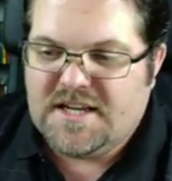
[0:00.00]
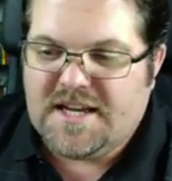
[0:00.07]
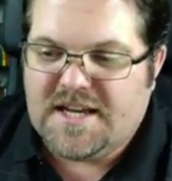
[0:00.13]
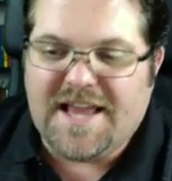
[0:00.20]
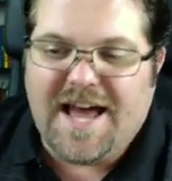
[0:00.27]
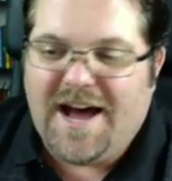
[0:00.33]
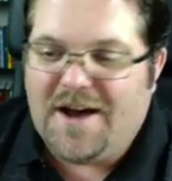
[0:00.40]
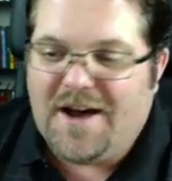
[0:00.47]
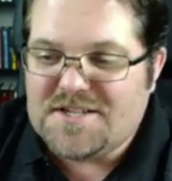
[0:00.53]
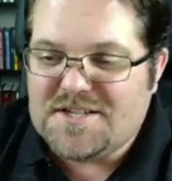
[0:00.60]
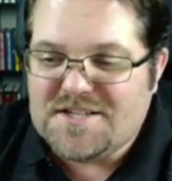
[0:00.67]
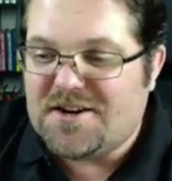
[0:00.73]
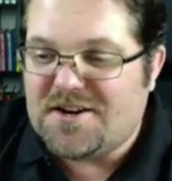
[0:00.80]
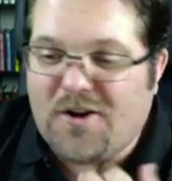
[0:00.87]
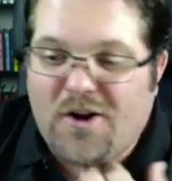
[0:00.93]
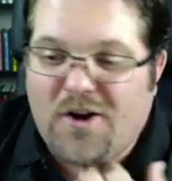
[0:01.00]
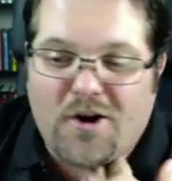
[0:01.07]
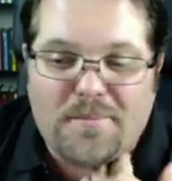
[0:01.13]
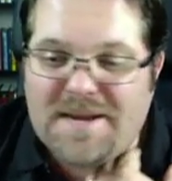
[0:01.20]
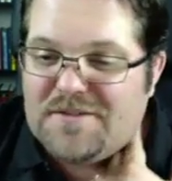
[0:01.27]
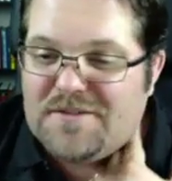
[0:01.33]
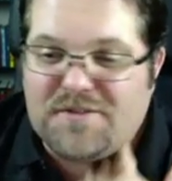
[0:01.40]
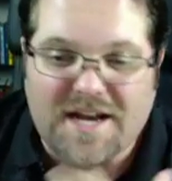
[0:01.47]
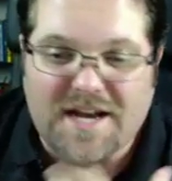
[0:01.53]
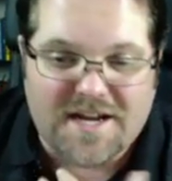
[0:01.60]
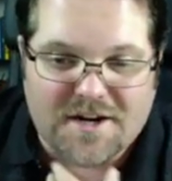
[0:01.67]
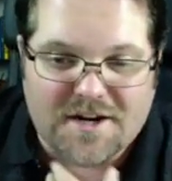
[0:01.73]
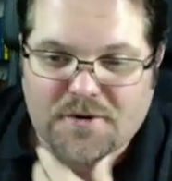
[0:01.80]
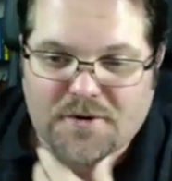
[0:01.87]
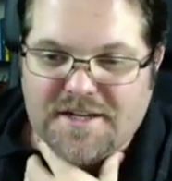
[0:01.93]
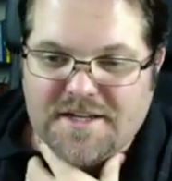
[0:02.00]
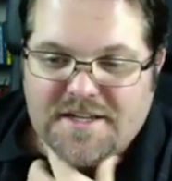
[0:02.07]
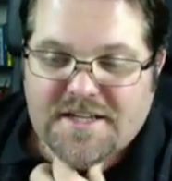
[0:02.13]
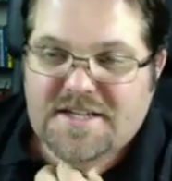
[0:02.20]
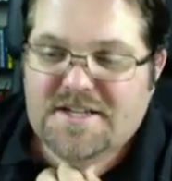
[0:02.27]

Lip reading: and the houses there are all made of concrete.